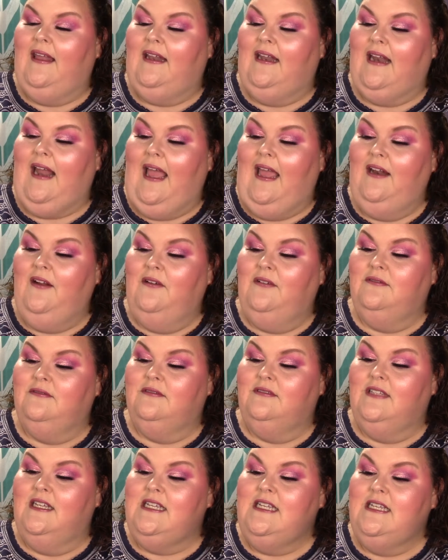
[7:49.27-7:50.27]
and I
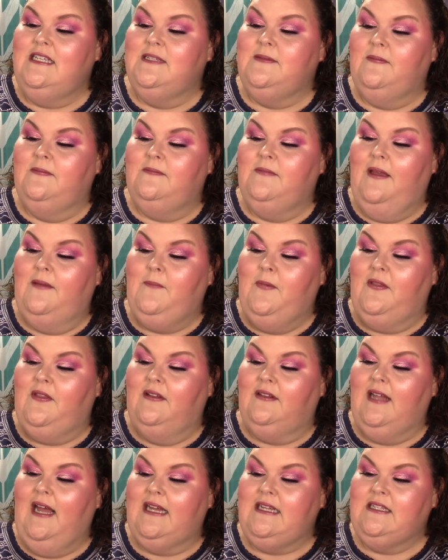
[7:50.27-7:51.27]
don't, these may be the
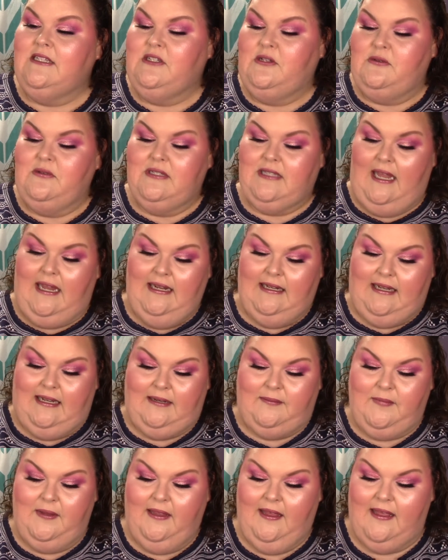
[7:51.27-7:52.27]
last two
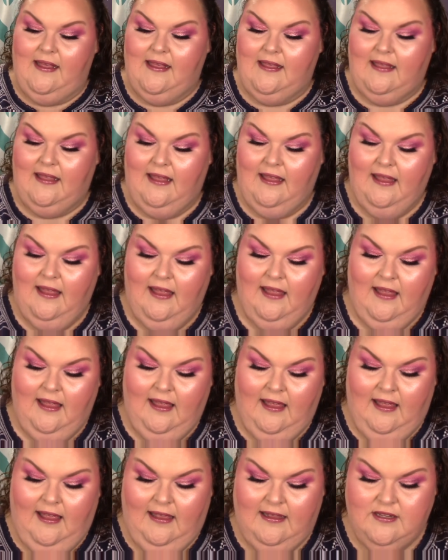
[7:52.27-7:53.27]
standing because
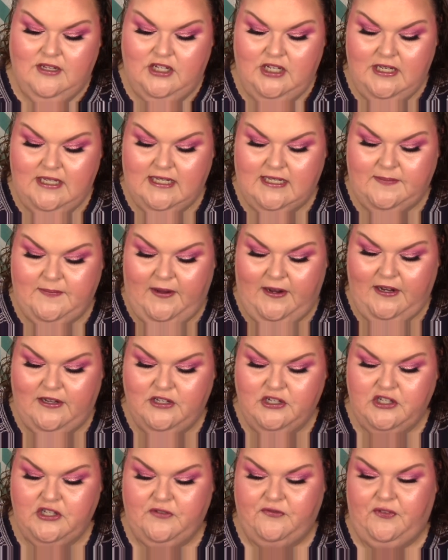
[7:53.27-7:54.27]
Jesus, Mary and
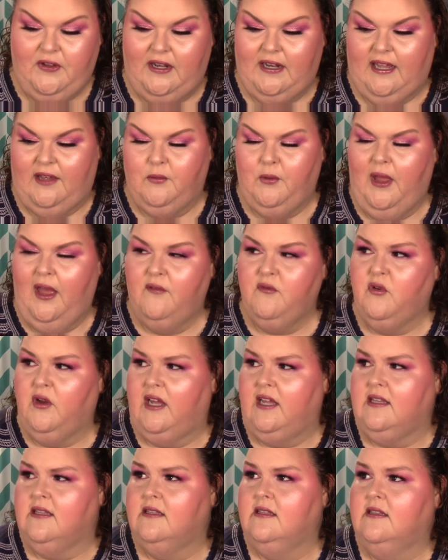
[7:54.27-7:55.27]
Josephina, we have
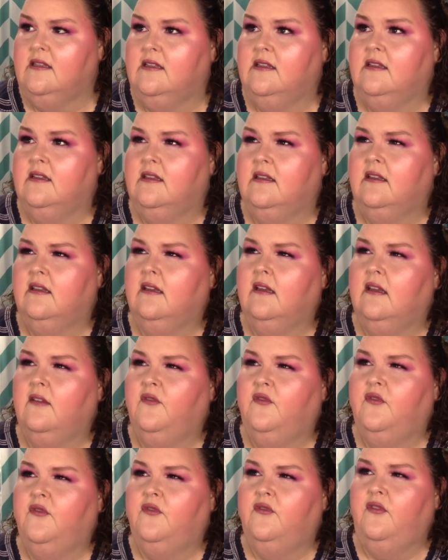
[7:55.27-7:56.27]
what?
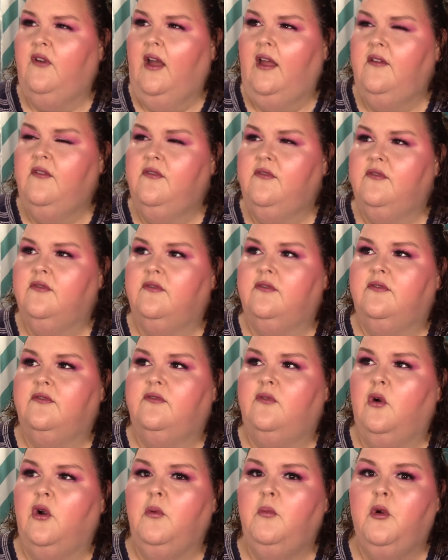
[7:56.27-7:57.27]
Five,
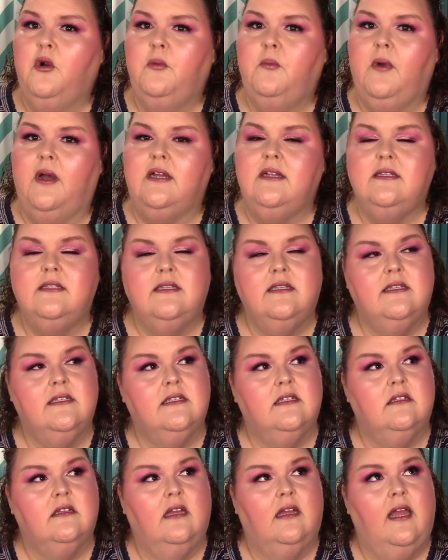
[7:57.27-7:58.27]
four more
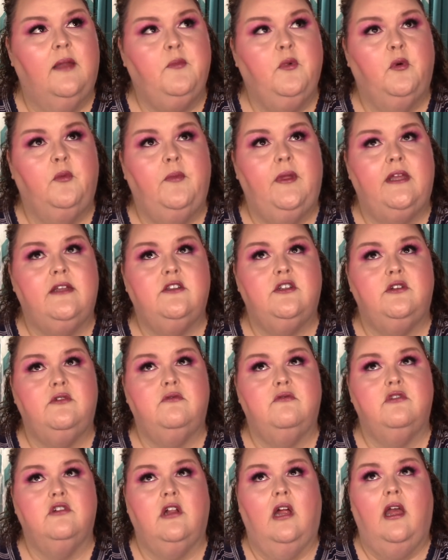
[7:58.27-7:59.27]
months? April, May,
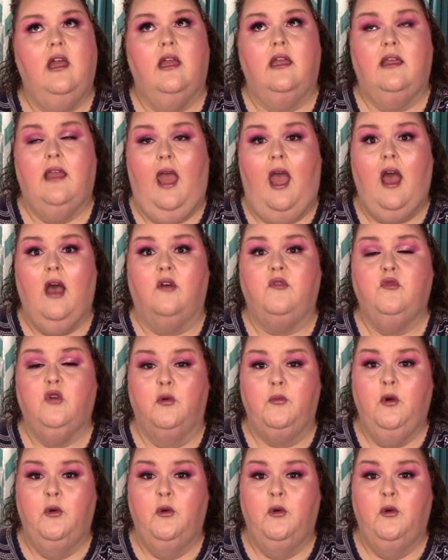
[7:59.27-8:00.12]
June, July. Yeah, four more